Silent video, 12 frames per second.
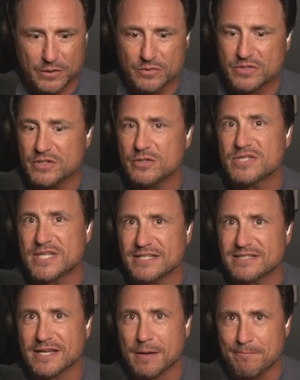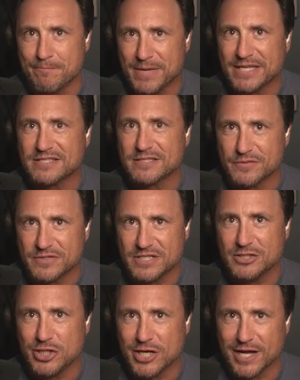you you said it's like a mix of
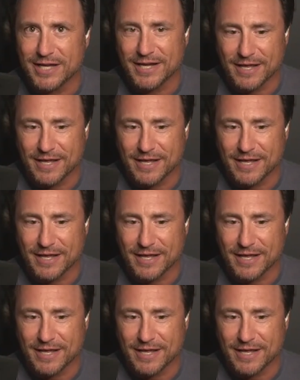CGI and